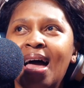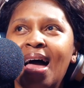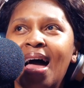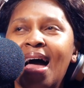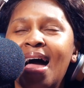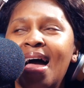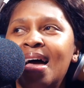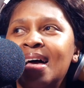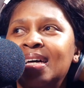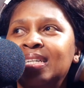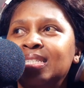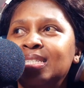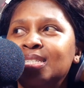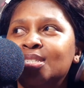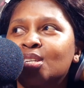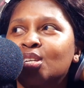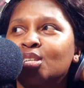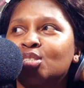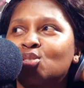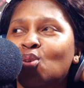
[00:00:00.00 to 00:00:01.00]

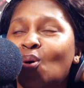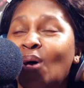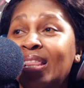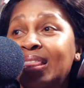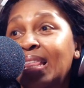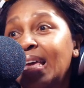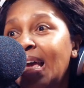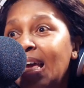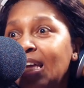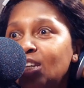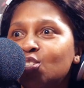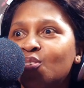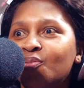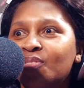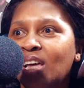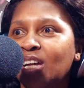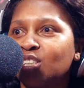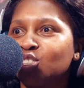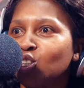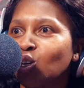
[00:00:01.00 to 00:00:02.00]
And so at the end of
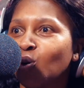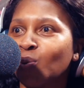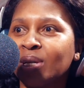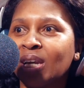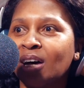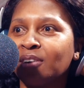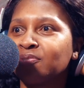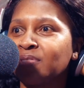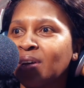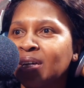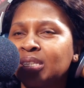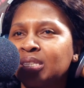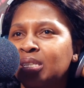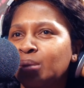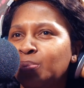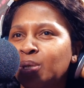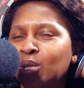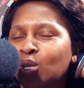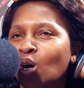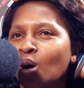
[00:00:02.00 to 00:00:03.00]
that year, when I failed the
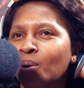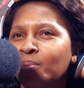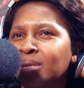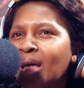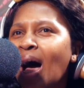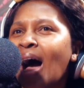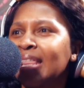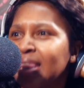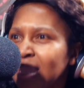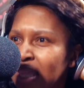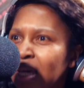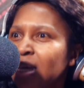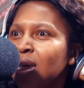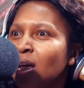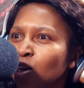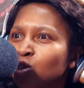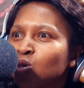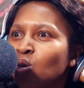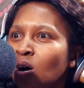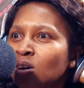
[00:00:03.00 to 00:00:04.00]
BCom, I then
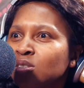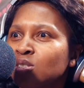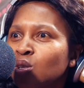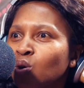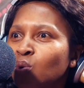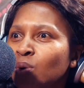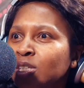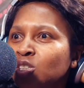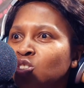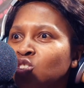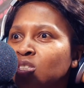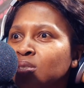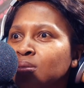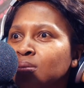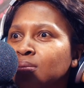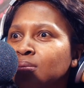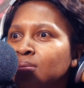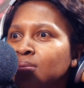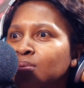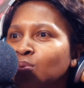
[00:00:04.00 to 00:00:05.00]
had to ask the question,
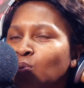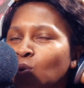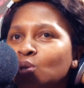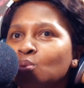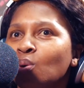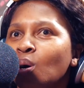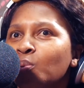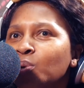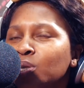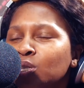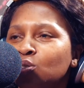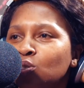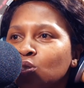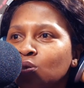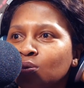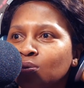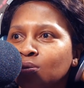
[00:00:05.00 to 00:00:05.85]
what do I want to do?